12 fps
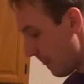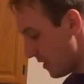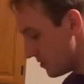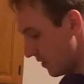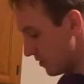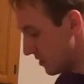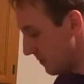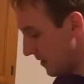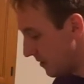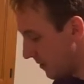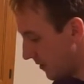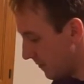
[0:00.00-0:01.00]
So there's the
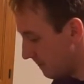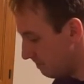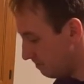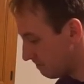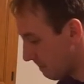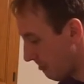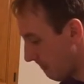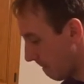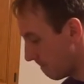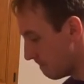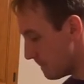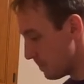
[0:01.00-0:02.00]
peanut butter.
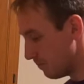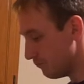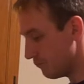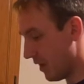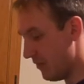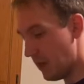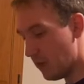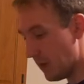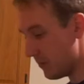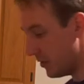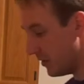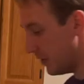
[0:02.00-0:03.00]
And then what
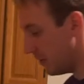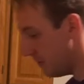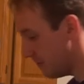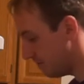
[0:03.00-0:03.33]
I'm going to do